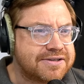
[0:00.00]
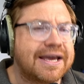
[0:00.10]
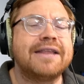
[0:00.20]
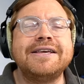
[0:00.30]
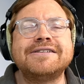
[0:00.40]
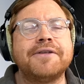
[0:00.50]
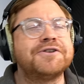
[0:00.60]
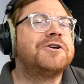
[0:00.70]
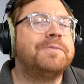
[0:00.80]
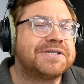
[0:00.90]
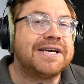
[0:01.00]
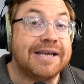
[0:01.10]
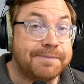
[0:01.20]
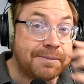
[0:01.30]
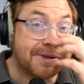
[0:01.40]
So again, these are the super
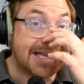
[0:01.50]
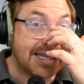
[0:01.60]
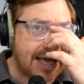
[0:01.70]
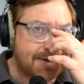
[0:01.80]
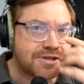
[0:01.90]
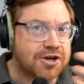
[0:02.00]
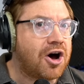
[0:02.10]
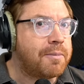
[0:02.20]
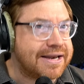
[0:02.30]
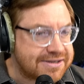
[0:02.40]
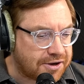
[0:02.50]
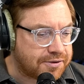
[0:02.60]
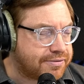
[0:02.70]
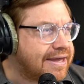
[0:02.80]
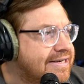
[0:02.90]
senior people allowed to comment
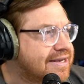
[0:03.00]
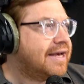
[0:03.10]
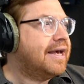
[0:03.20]
on things,